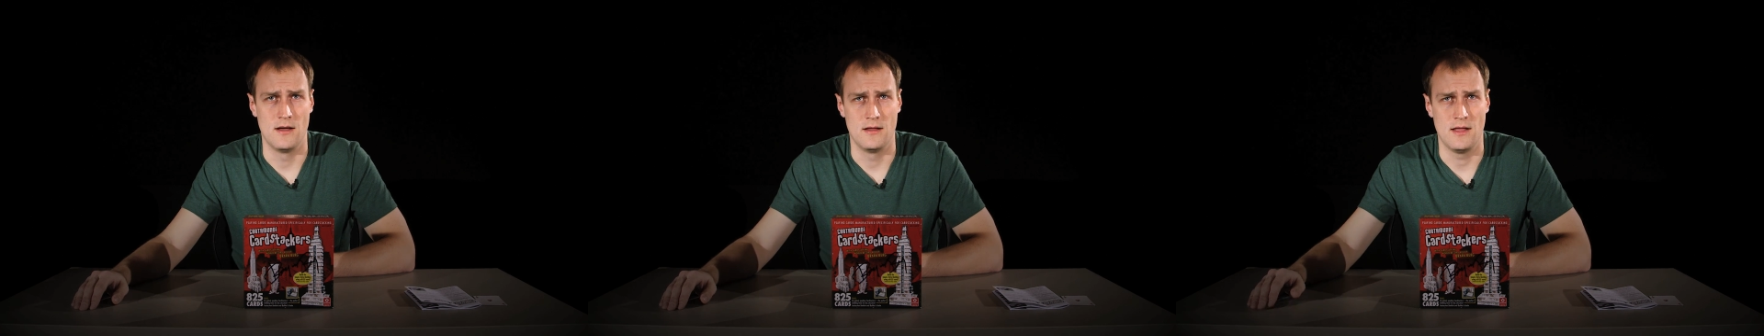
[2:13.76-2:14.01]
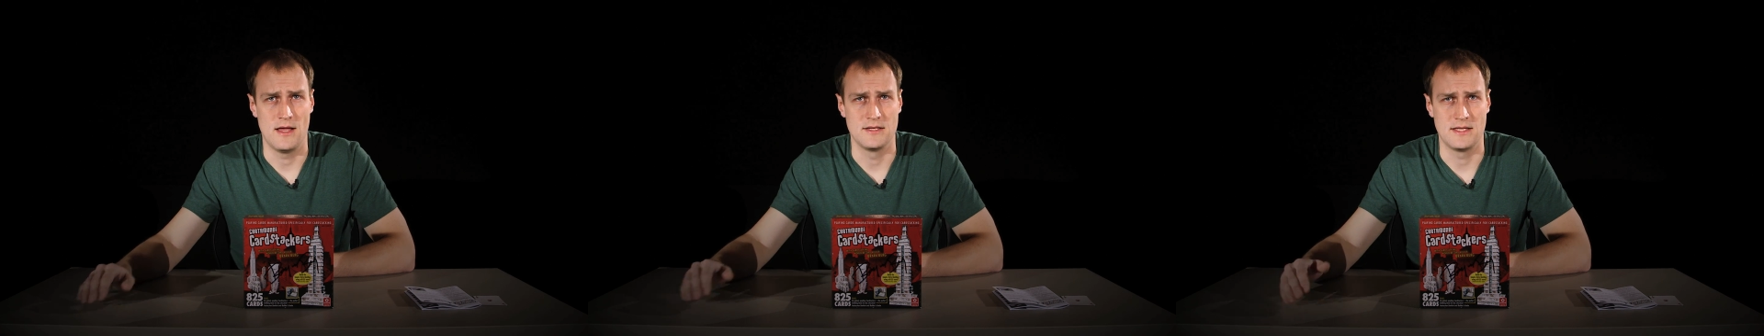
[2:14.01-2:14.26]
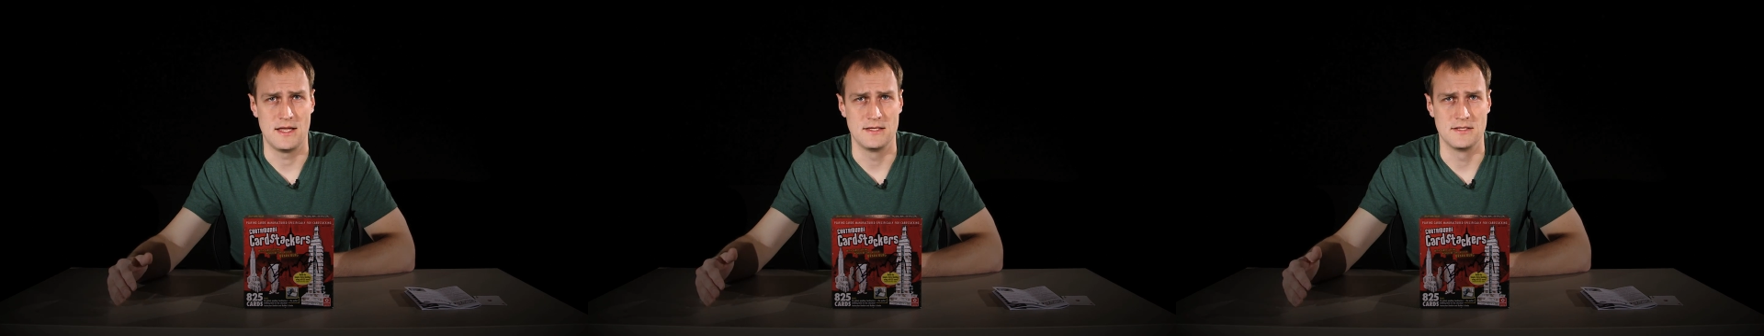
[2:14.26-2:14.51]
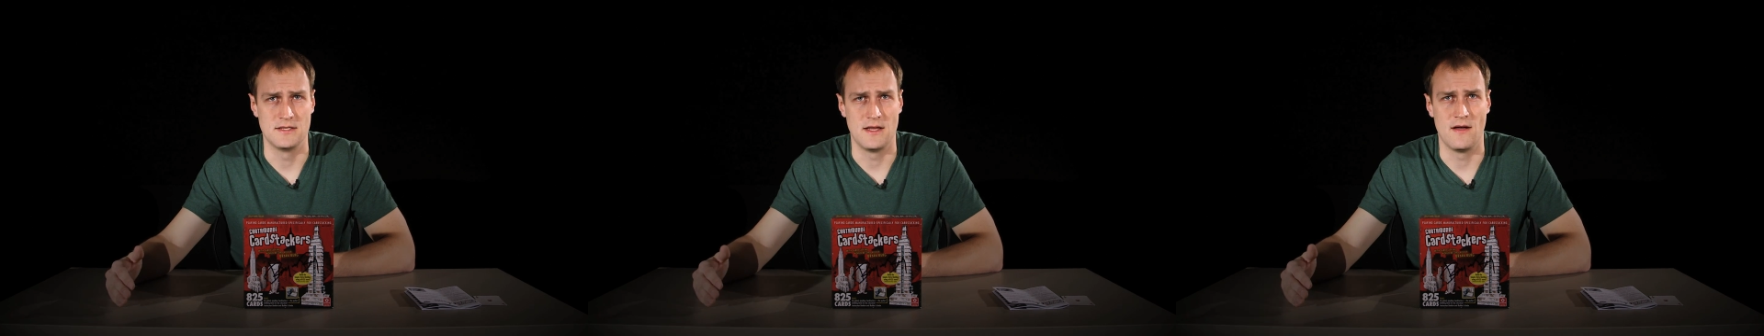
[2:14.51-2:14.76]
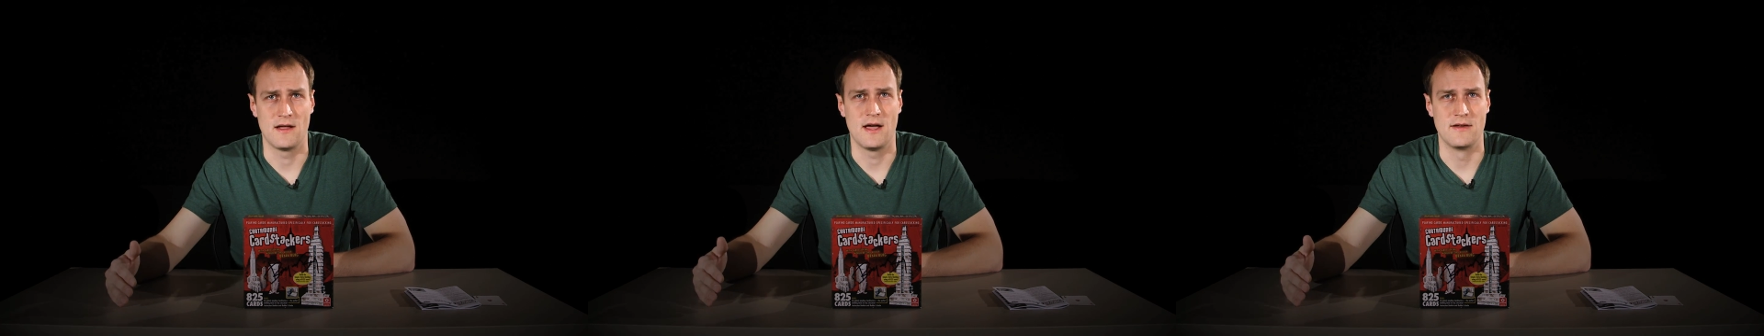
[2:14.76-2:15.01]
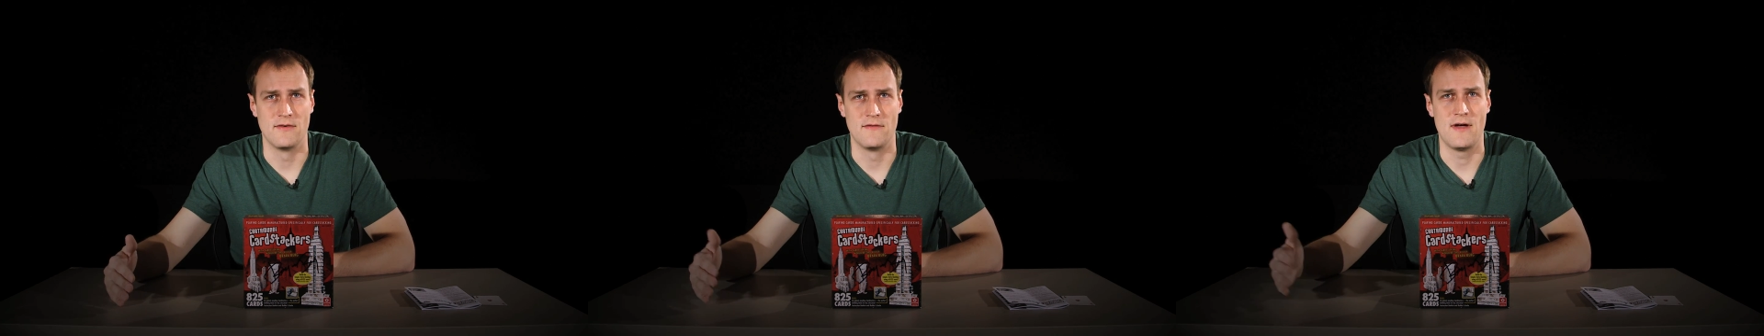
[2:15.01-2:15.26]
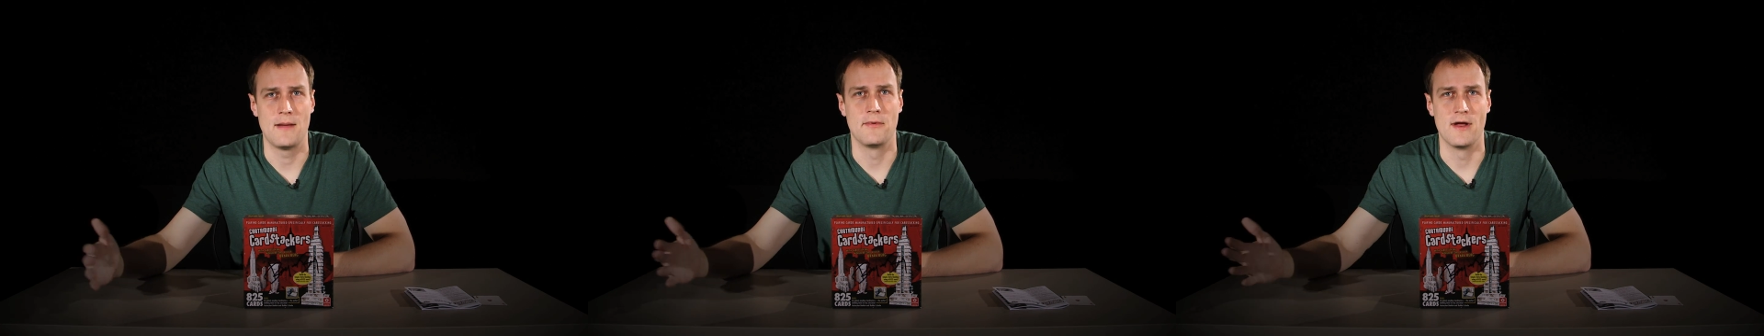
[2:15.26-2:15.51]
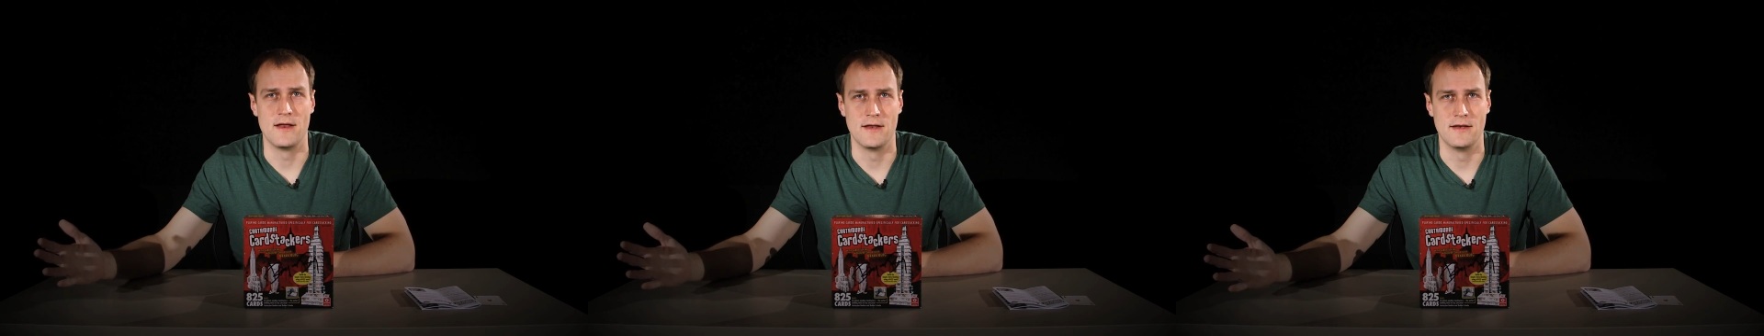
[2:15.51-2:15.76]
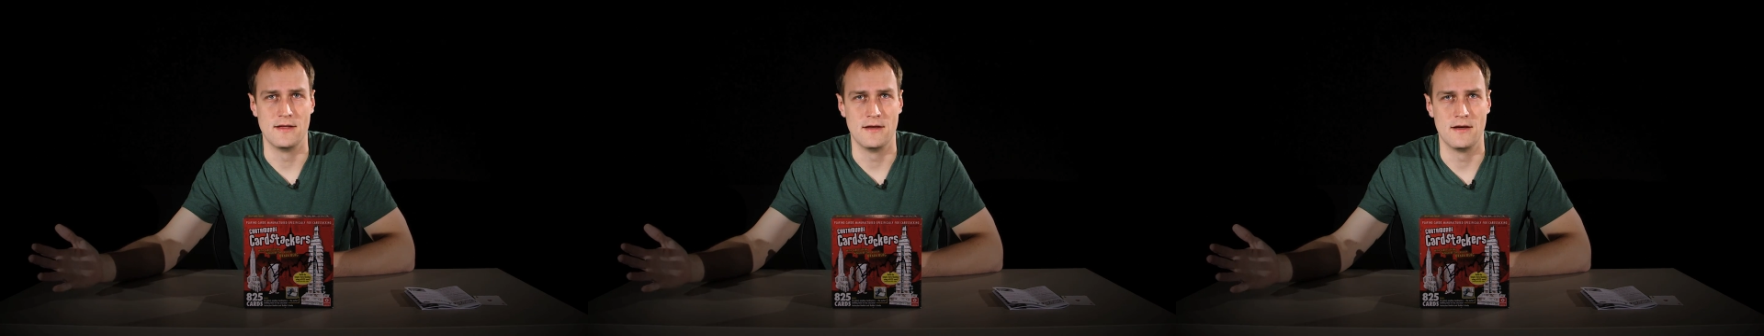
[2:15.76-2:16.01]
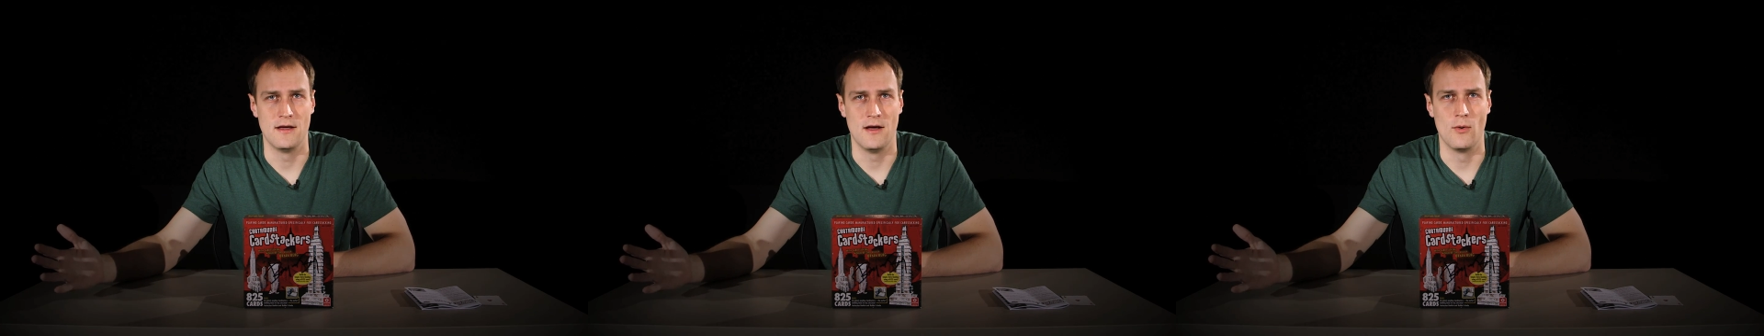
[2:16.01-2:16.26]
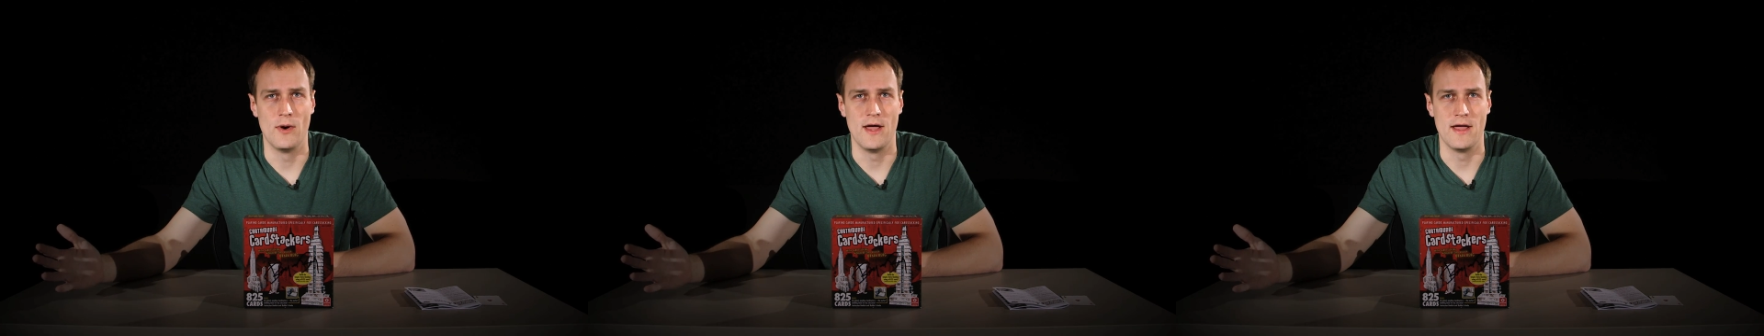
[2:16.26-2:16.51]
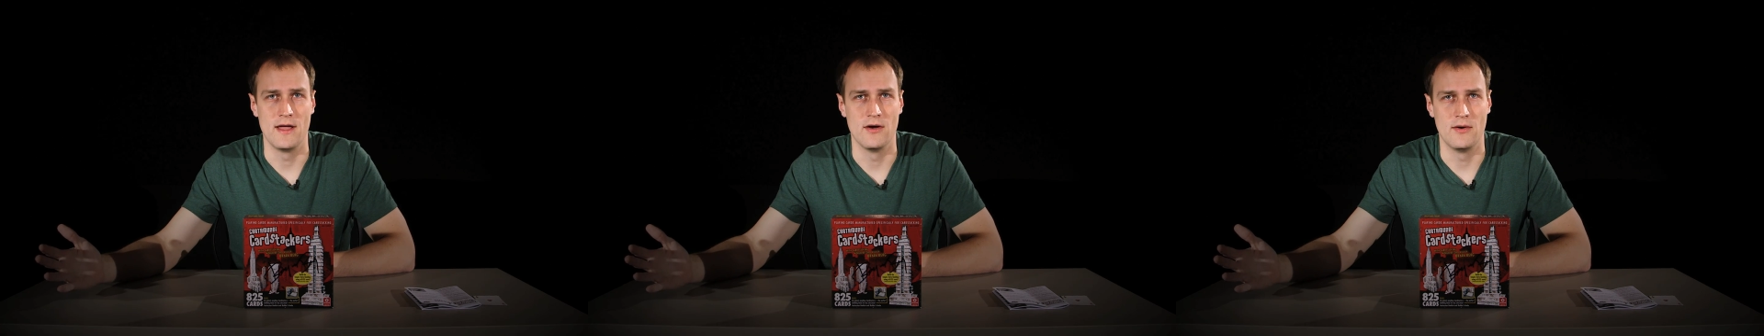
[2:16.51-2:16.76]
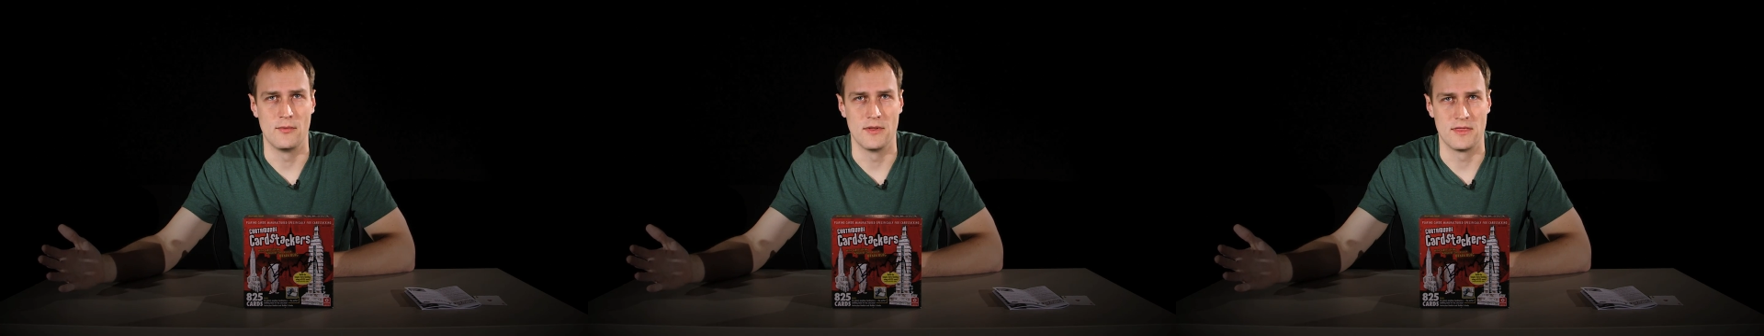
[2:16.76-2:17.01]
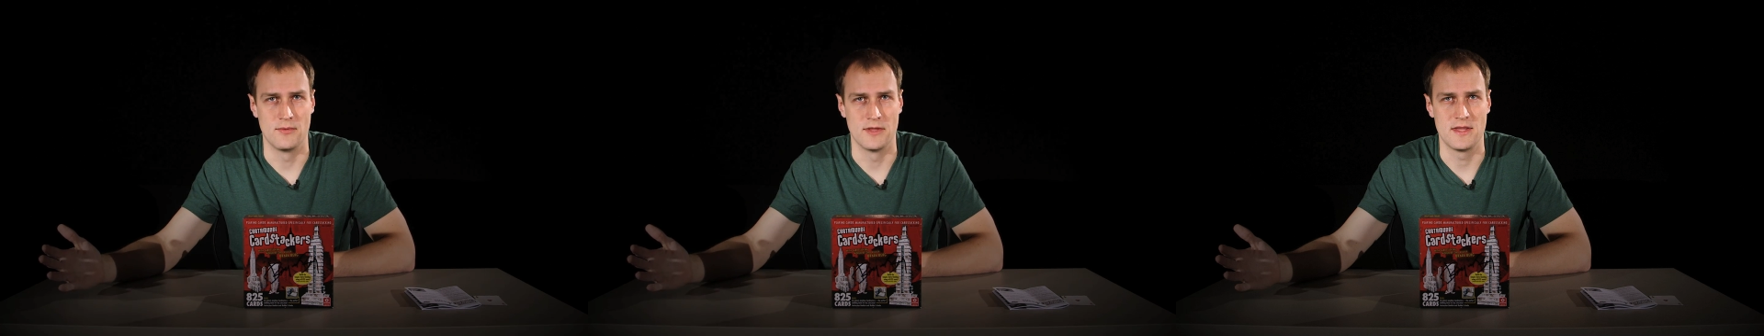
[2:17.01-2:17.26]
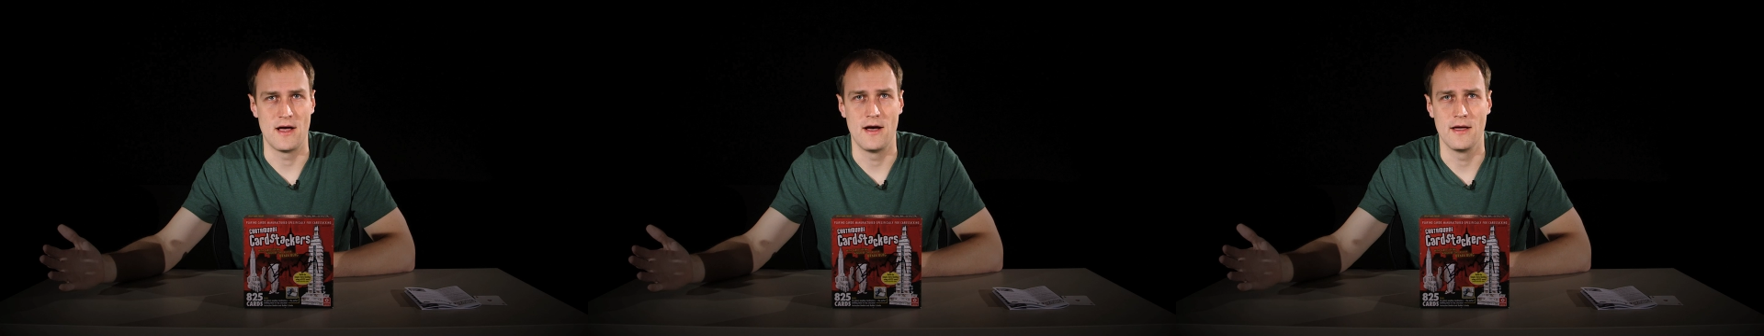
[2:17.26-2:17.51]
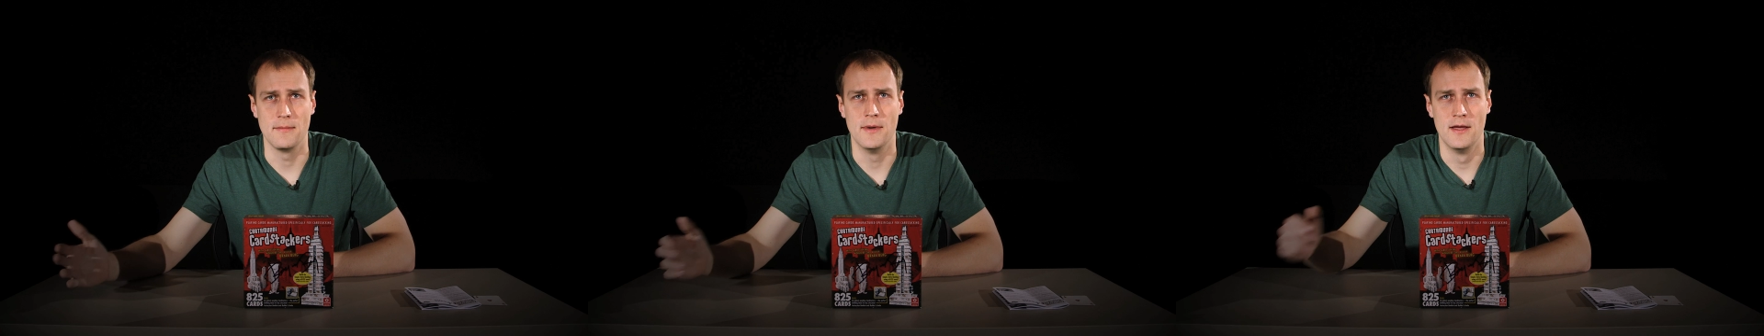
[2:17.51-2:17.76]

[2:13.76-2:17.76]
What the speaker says: has kind of evaporated away with time.